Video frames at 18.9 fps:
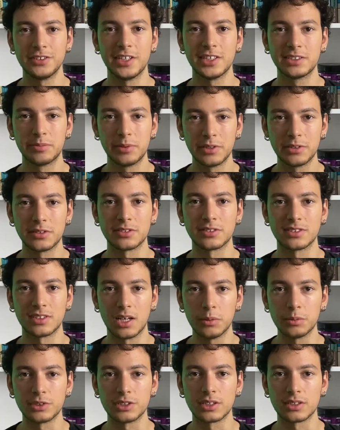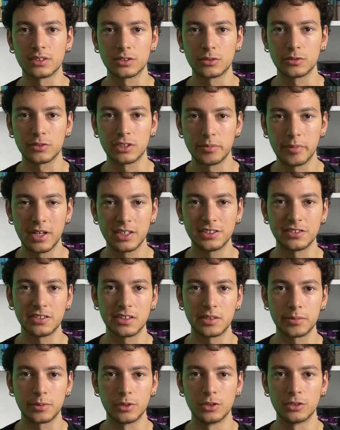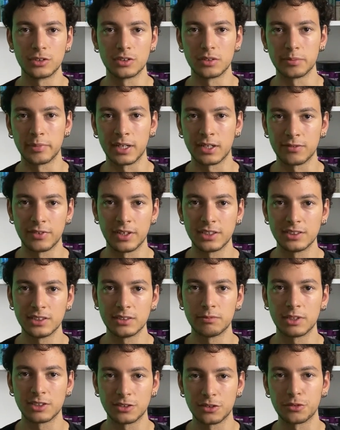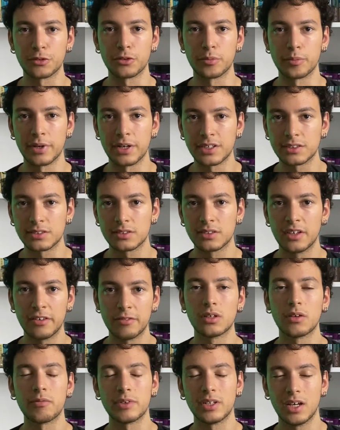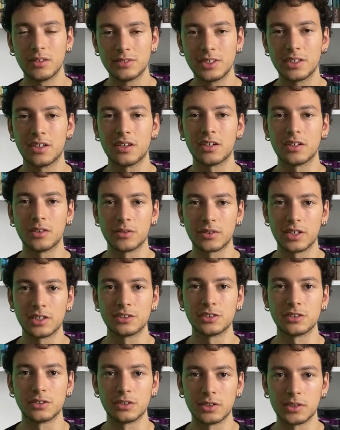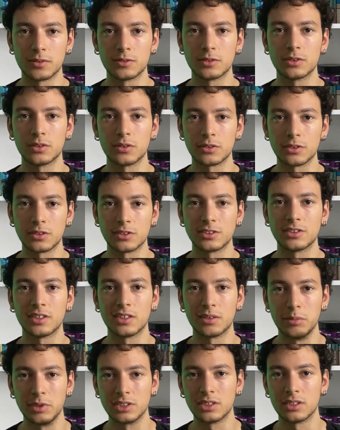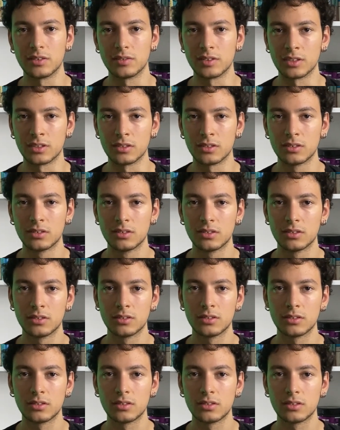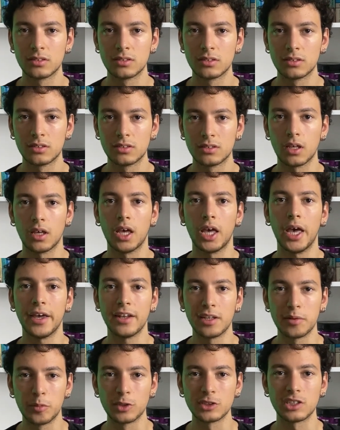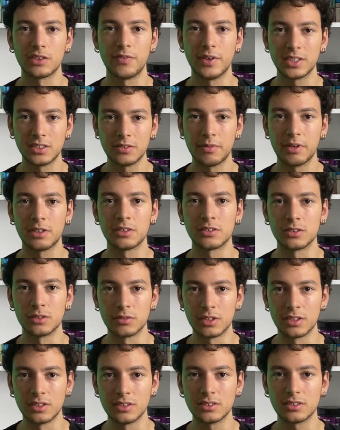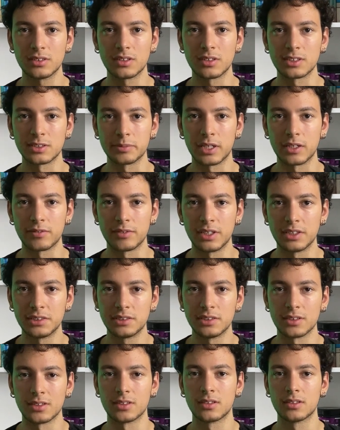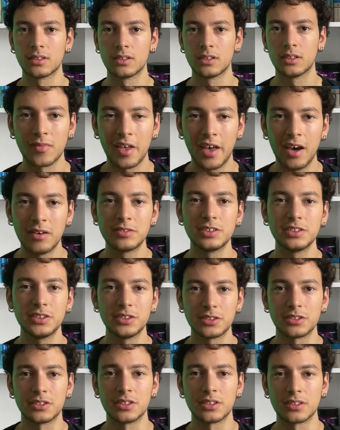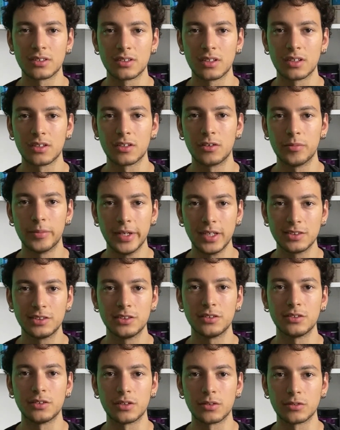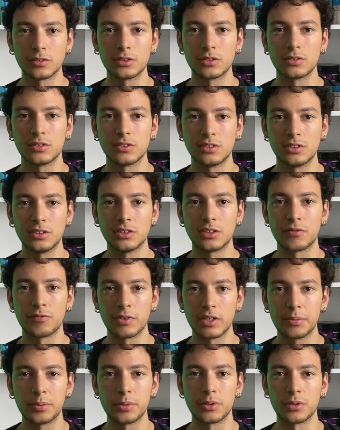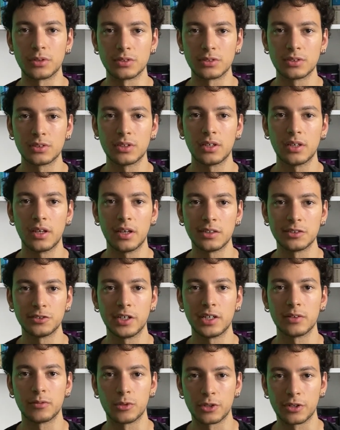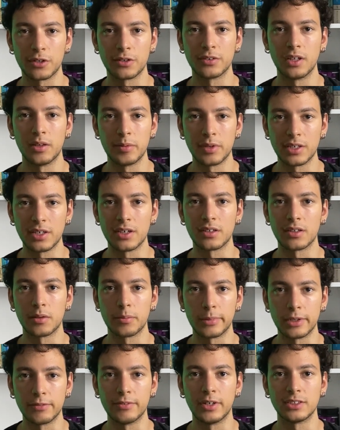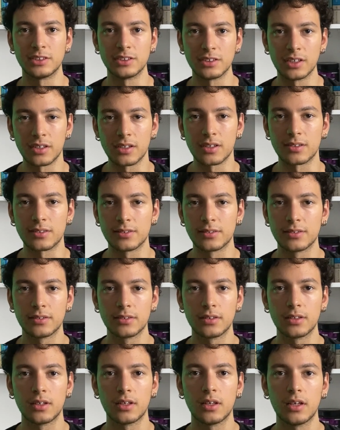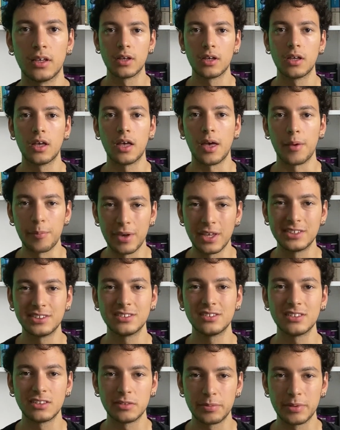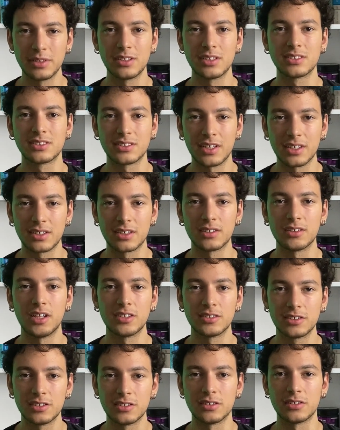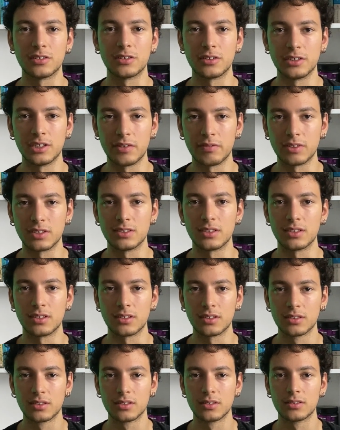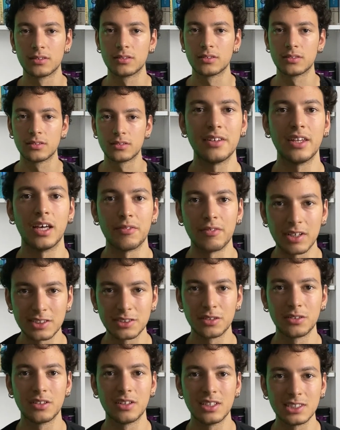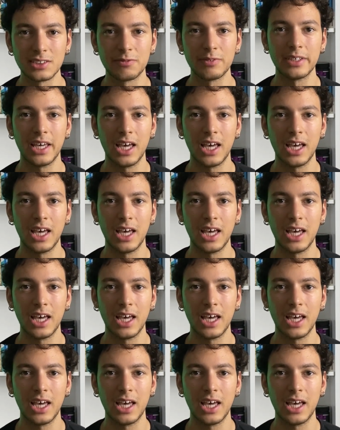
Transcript: to explain your subject to an imaginary person by writing what's on your mind without taking a look at your notes or your study material. And the most effective way to do this is by writing. After you're done, go back to your notes to see your weak points and try to work on them again by writing again. And basically repeat this cycle until you learn everything. Now, next on the list, we